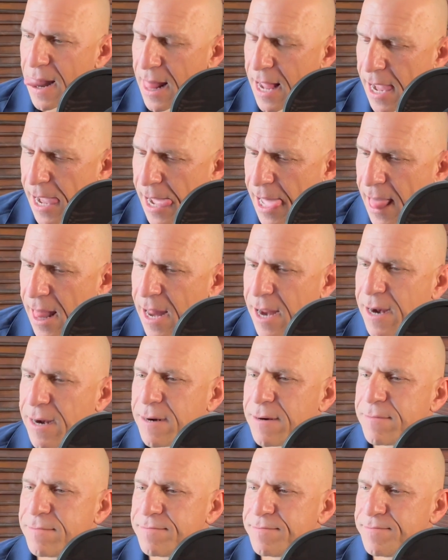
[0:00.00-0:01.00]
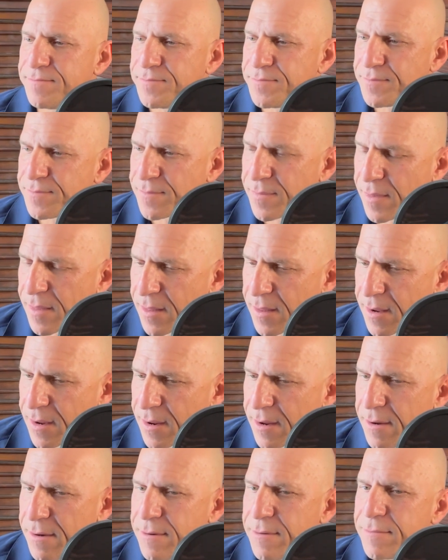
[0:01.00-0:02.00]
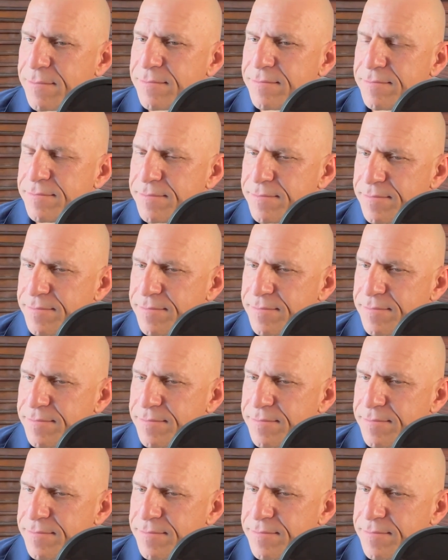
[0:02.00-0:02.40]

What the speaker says: Especially people who are maybe in more remote areas.